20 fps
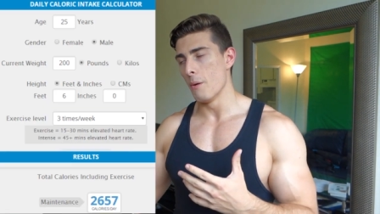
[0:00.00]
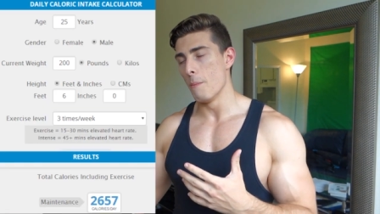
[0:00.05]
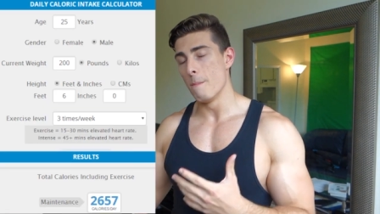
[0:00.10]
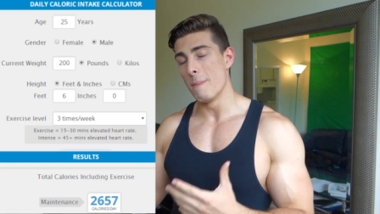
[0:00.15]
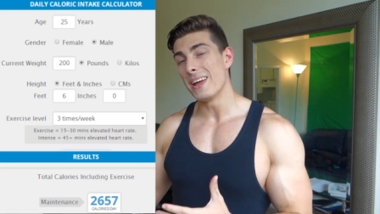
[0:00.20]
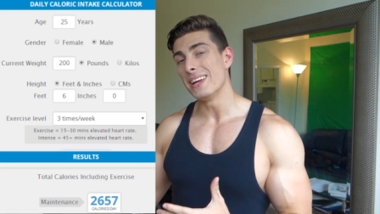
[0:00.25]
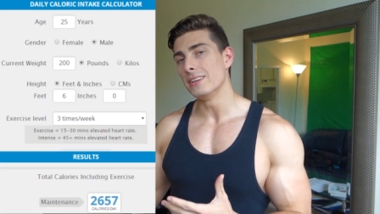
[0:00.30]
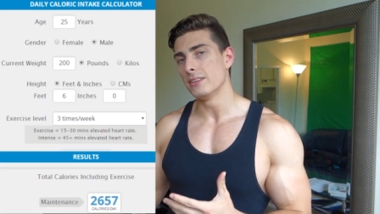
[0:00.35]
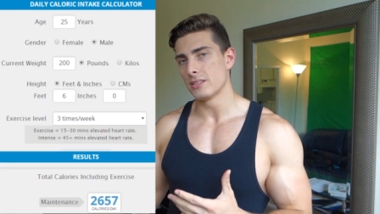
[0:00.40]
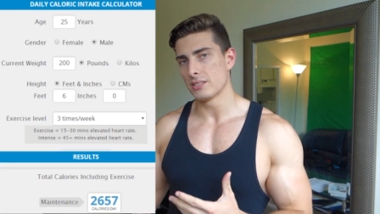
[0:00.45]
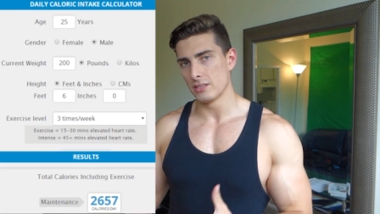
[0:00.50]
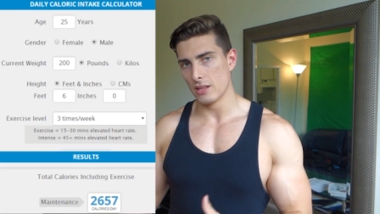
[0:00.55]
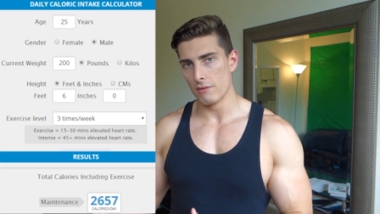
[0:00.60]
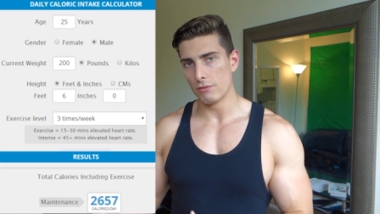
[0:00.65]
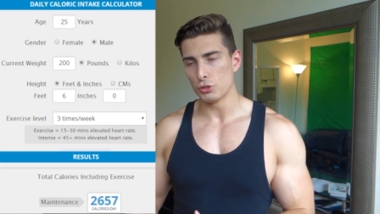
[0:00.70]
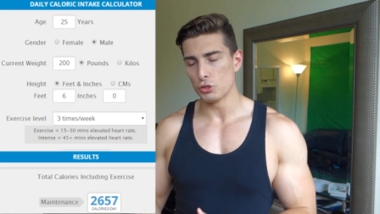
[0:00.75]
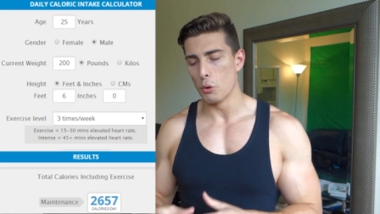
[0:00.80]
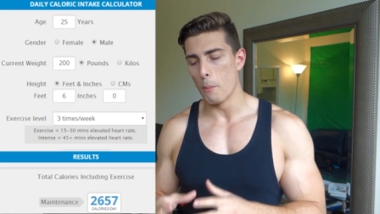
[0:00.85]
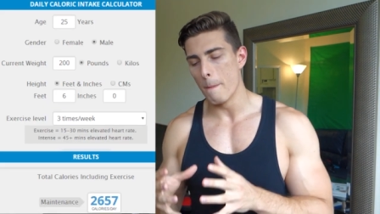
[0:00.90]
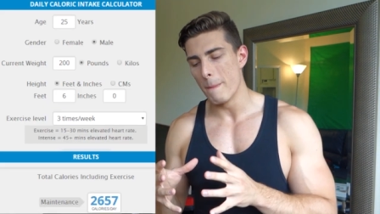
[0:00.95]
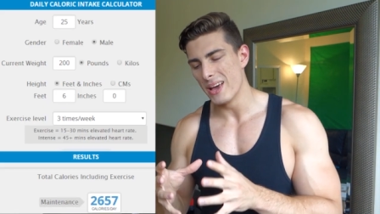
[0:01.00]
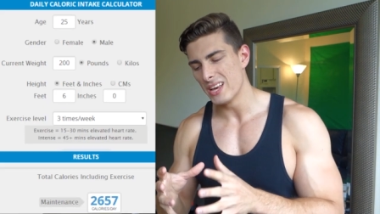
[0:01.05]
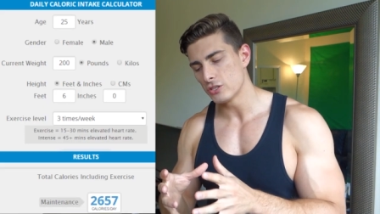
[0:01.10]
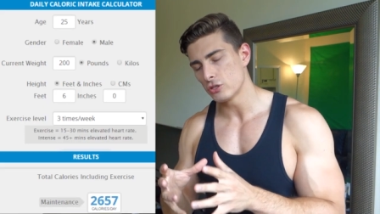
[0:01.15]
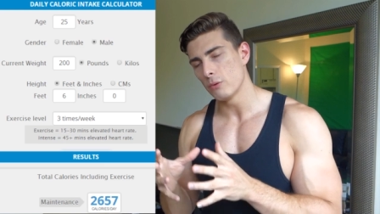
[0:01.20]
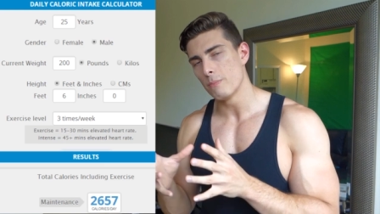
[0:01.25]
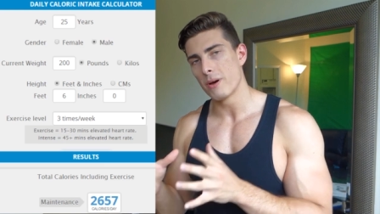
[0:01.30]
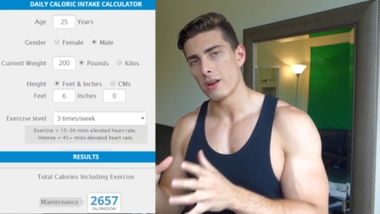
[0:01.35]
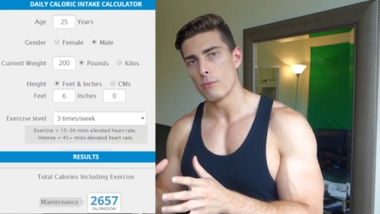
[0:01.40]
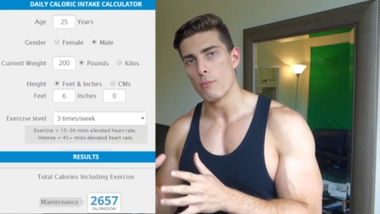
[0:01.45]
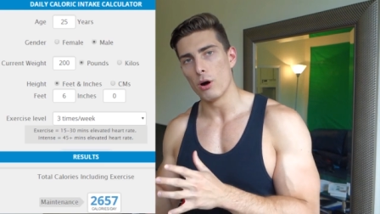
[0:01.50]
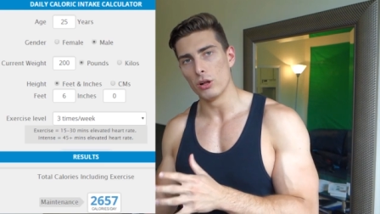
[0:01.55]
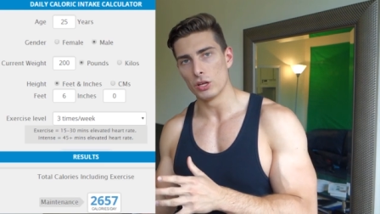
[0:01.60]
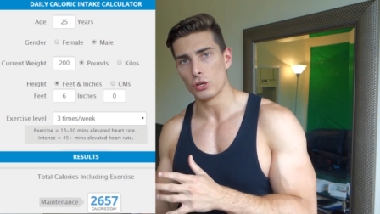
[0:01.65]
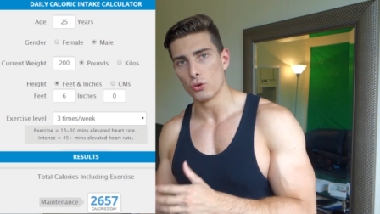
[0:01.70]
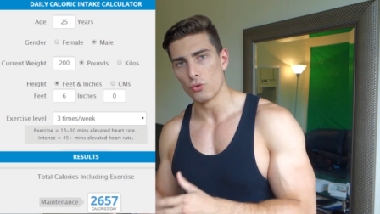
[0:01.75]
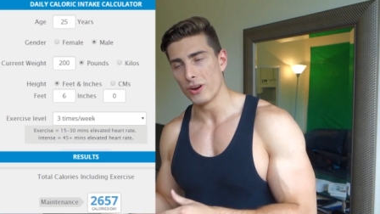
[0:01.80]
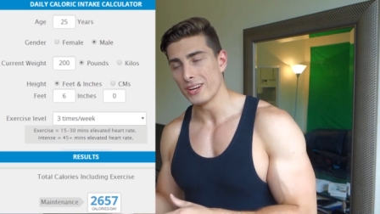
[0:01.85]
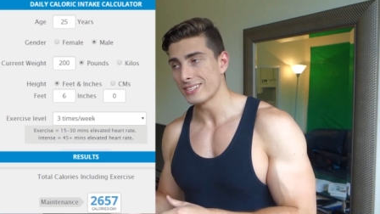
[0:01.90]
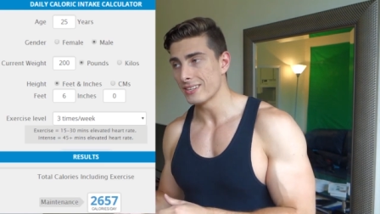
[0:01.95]
maintenance level, your basal
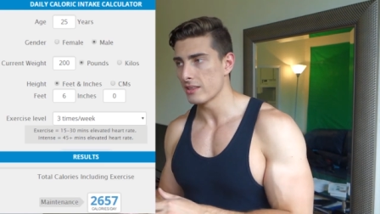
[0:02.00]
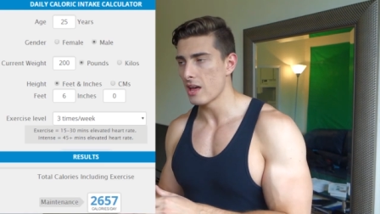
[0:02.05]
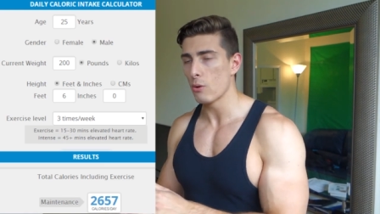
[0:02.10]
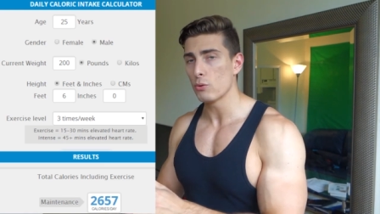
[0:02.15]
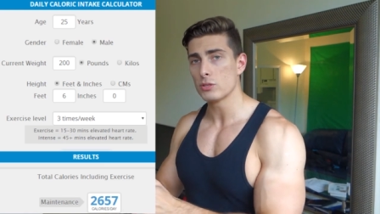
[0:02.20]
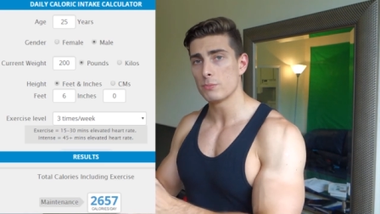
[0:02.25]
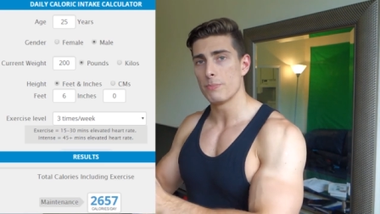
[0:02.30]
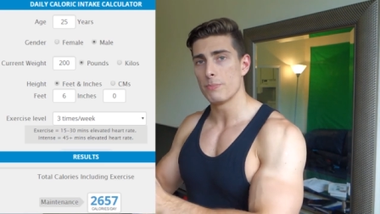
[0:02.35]
metabolic rate, that was